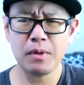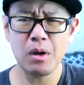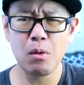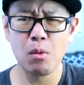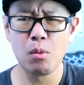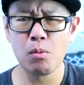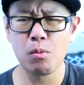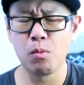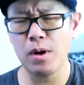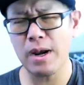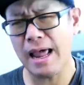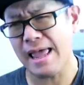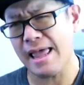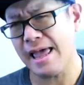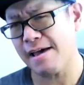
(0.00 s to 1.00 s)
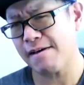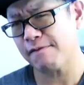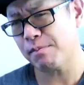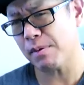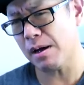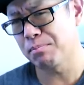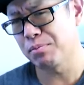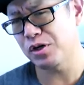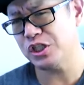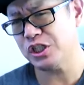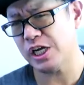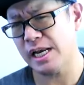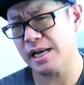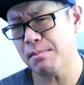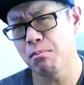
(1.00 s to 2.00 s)
Would I have
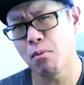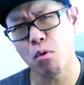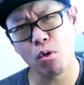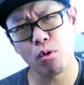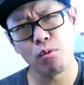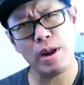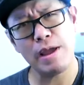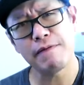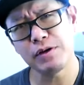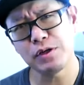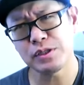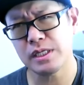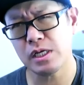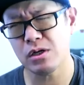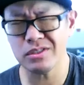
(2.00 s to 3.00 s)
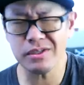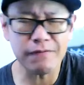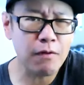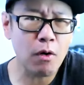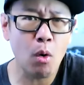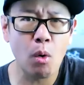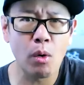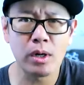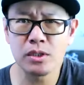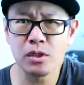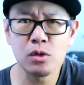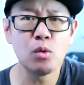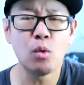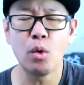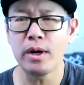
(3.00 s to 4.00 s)
appreciated more revenue sales? Of course,
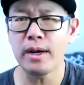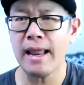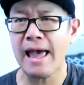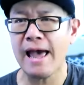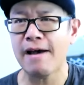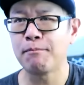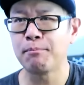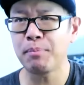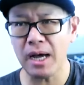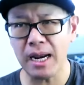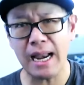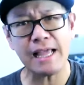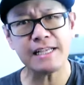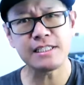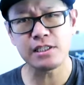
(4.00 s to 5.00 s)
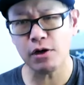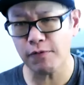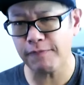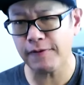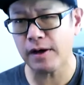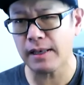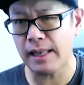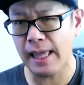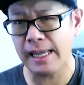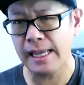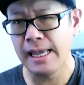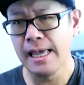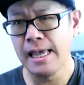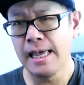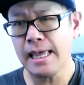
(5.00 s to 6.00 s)
who wouldn't have? But I still felt like
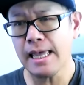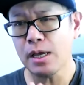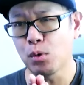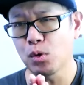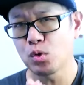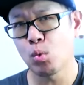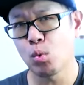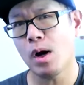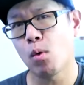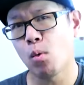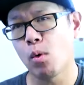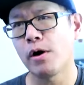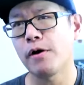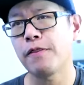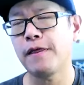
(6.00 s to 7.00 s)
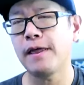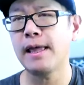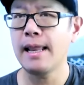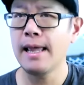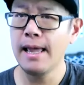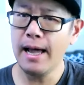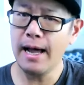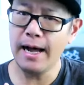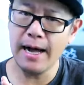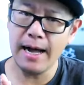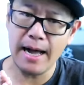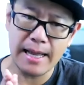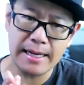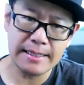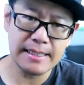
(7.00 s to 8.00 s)
it was well worth it.
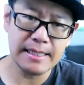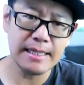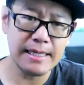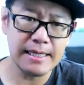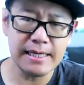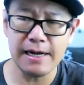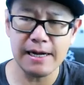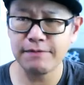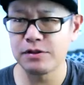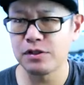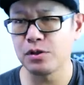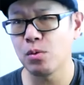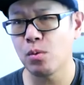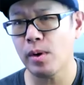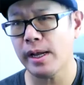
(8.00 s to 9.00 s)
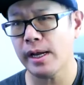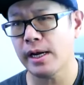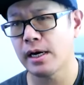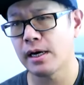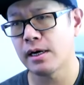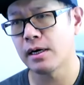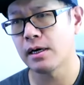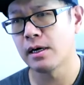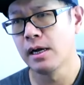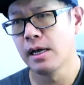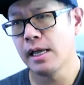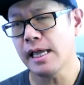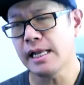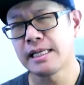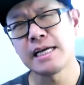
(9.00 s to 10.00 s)
I did enough to where
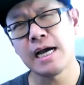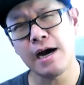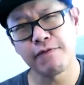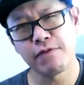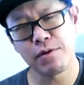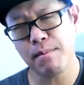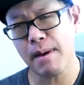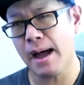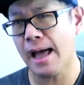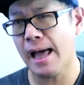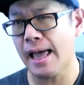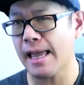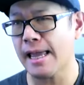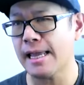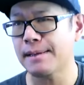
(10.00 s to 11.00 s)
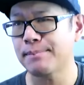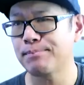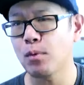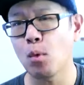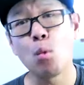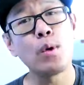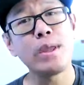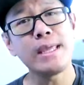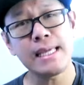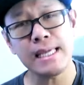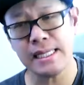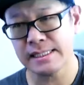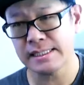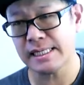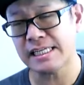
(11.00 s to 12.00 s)
it covered my
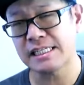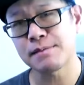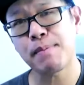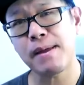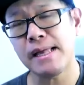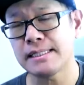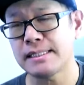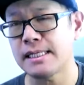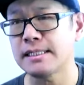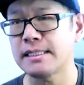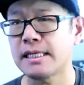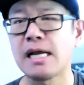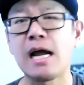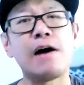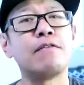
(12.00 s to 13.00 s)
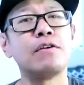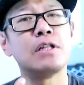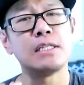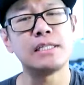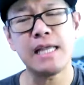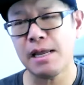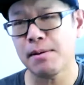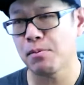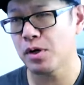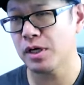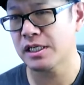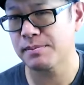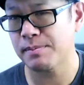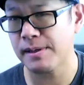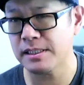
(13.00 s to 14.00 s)
weekend's expenses. It covered the table
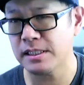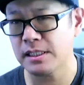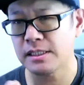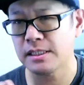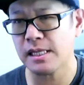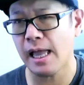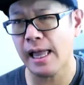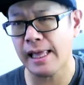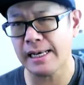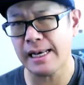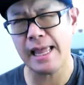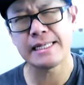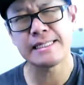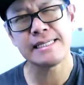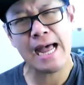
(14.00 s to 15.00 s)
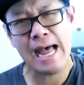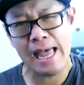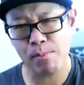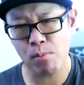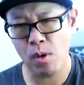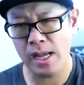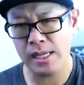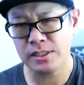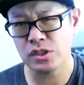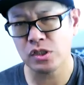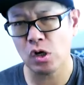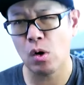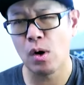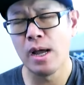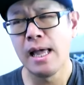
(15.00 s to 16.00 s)
expenses and time-wise.
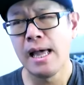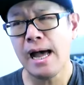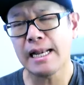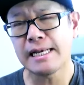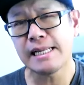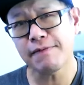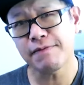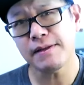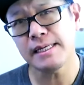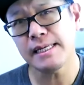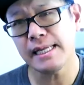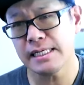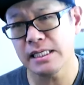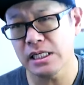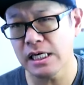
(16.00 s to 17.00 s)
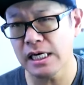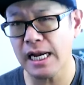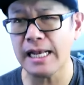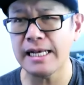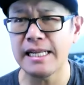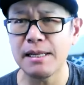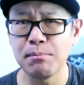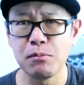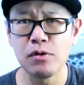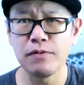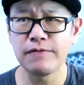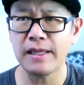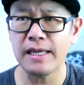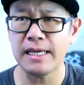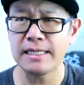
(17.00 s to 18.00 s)
So I definitely did good. I did
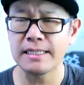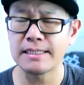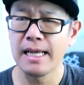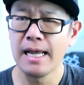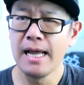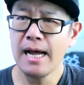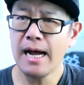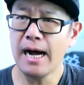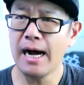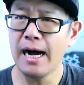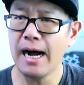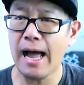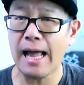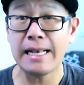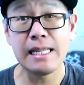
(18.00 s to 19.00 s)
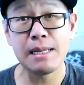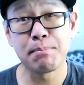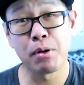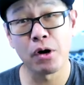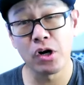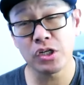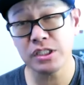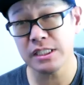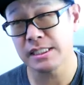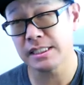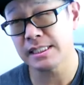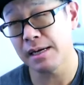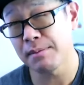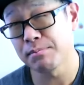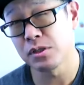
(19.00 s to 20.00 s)
move things. I did purchase
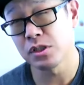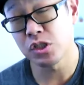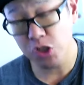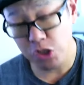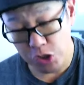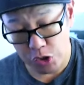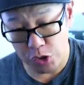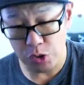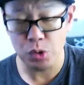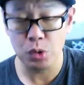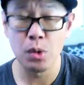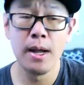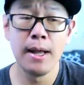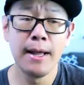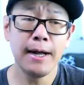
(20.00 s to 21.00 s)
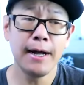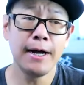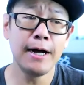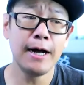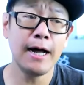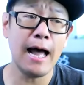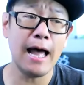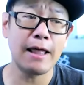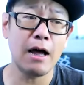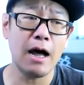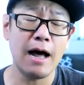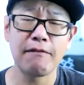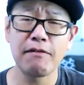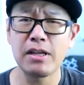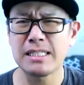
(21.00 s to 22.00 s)
some too.
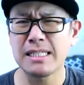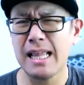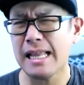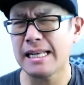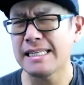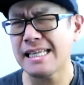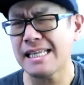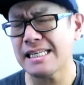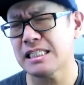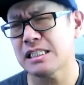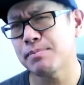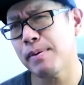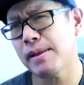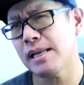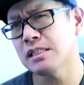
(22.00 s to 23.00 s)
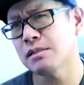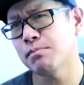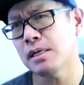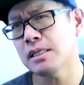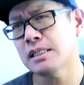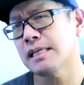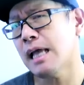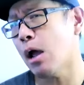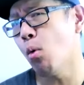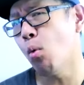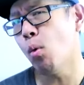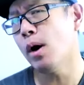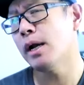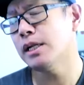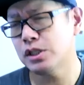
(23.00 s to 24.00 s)
I didn't spend as much as I
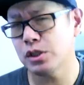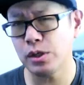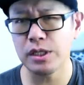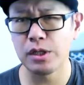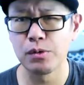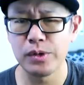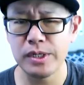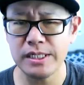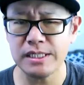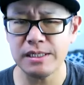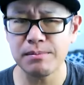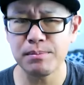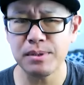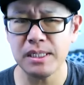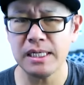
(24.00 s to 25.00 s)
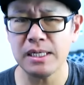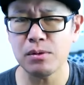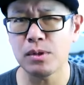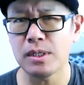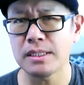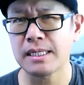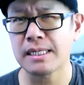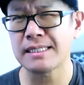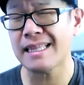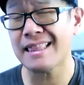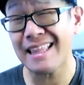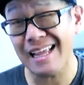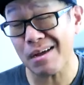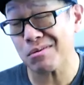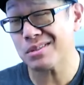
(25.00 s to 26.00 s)
wanted to, and the reason being was because I
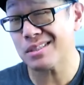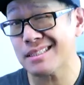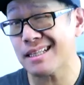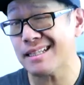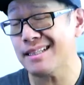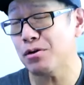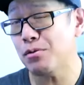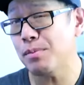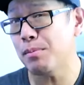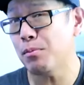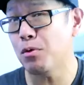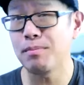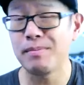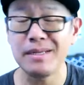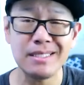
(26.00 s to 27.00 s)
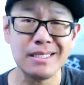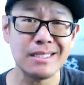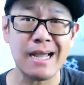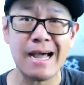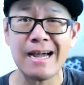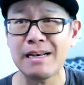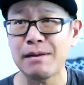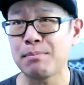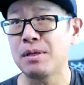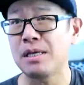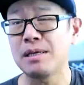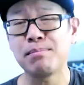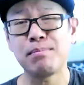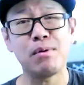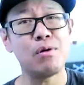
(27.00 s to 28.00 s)
think I was little bit more busy talking to
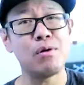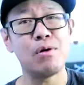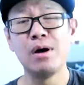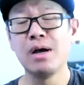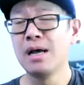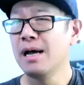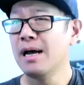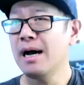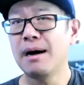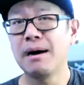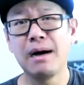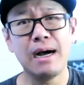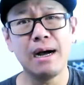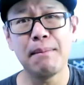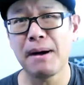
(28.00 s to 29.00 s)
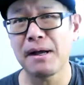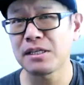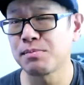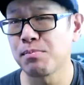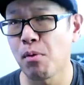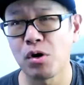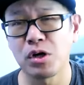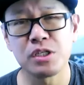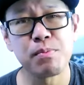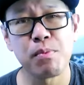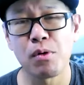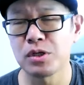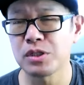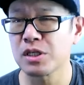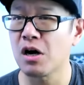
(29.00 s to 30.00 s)
people about
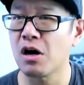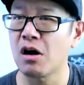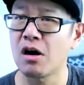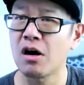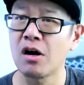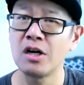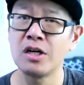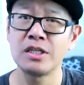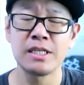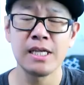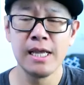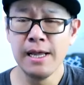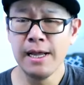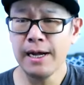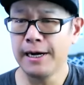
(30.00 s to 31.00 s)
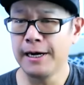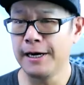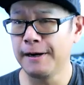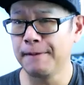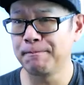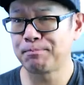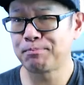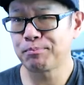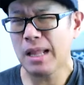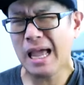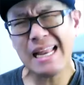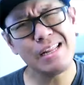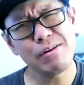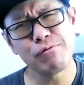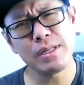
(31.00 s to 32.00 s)
sports cards. I
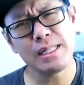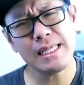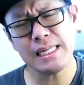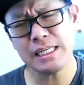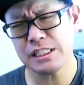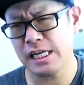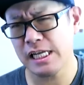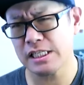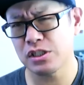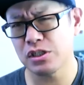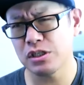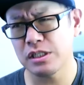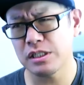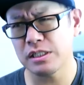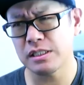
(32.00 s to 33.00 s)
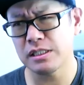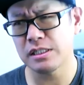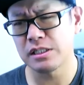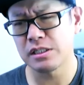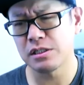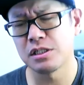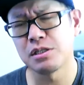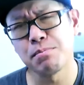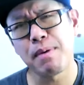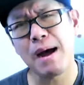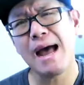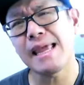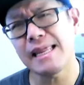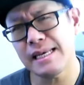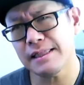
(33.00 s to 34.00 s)
didn't really get a chance to
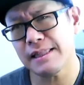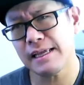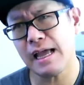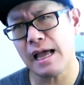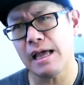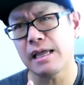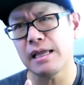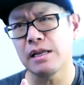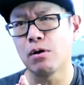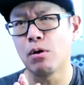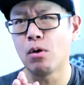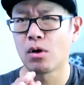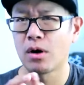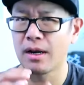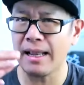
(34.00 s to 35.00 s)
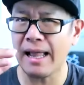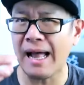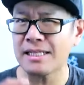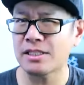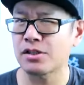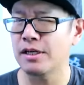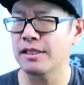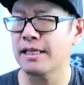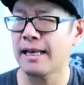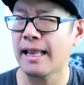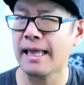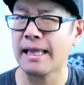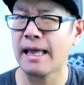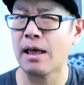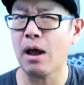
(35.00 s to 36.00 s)
buy anything, or lots or anything
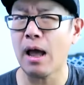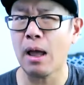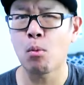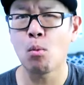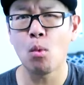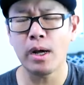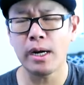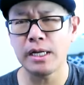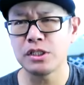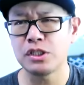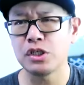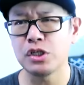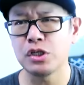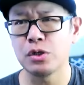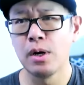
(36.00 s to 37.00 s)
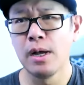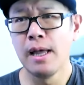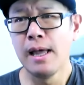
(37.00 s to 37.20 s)
like I wanted to.